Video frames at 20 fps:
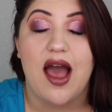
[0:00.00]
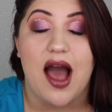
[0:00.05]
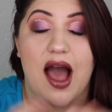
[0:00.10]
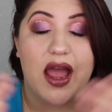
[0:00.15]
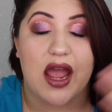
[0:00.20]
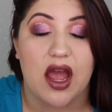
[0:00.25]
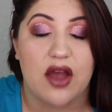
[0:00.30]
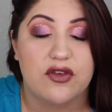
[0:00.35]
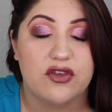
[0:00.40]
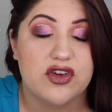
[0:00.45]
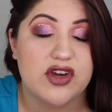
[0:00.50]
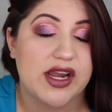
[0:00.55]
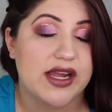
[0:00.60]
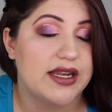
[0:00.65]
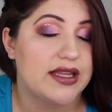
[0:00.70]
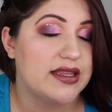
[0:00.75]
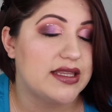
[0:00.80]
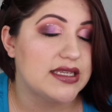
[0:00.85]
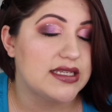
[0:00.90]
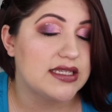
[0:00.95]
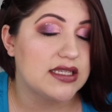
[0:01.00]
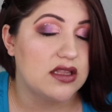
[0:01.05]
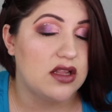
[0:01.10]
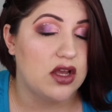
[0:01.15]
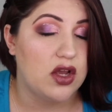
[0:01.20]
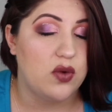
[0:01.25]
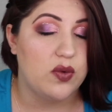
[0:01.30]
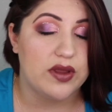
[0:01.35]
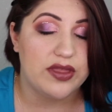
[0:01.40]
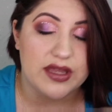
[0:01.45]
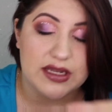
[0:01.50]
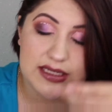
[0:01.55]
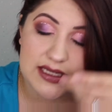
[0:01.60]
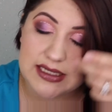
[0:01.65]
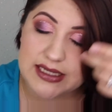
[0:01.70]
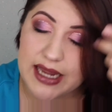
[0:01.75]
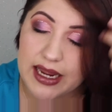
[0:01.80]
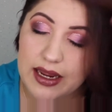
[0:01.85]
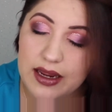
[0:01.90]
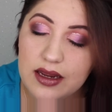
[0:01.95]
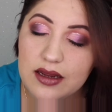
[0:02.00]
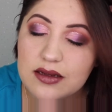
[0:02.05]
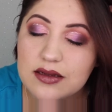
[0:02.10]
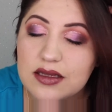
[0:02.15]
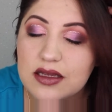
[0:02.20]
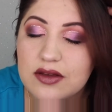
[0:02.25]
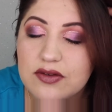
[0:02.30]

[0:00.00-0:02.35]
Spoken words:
I have created this look with it today.